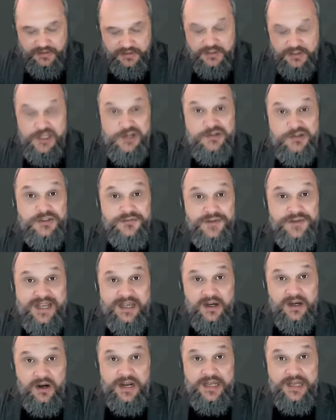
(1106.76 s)
The use of
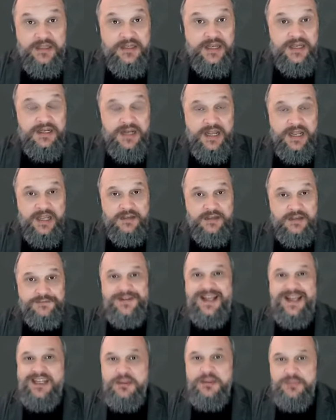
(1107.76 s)
AI in a
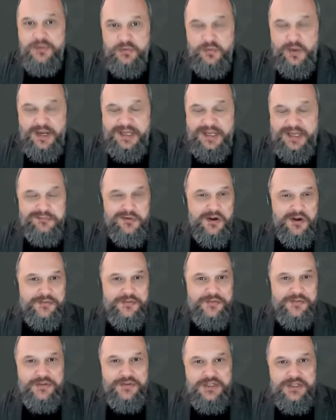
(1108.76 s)
valuable way
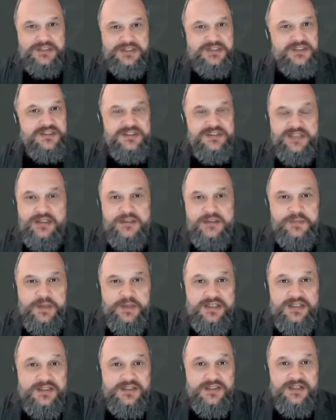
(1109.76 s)
rather than just as a sales
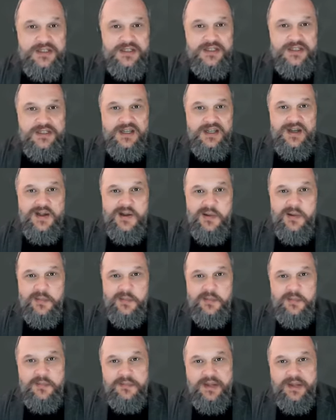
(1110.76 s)
pitch,
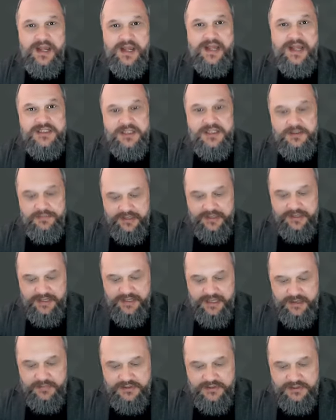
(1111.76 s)
um, actually mm. being
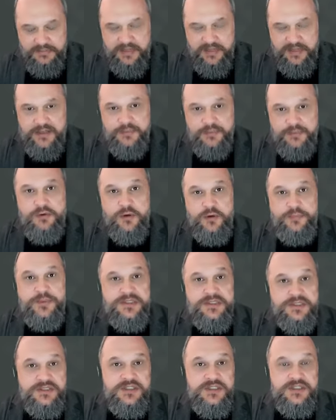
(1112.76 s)
able to make proper
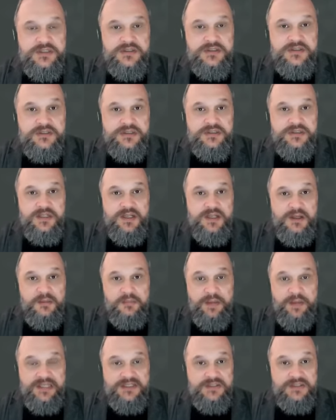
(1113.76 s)
decisions
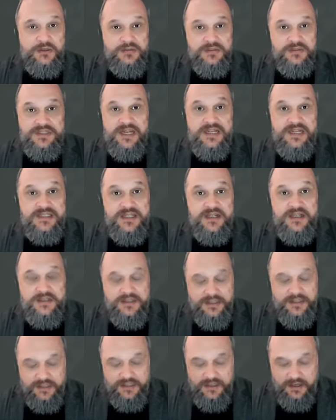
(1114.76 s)
based on data.
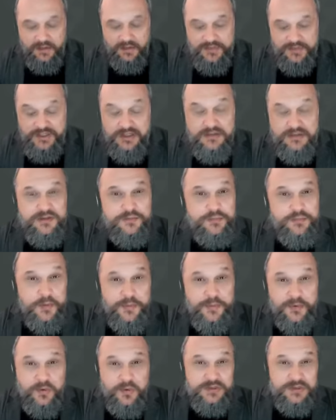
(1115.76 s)
Um, the use of
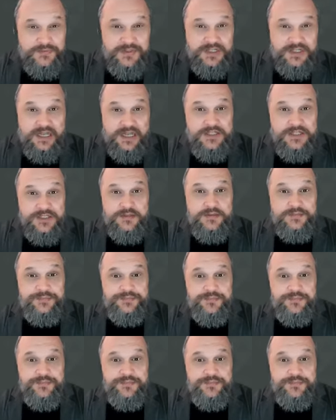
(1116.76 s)
proper quantification.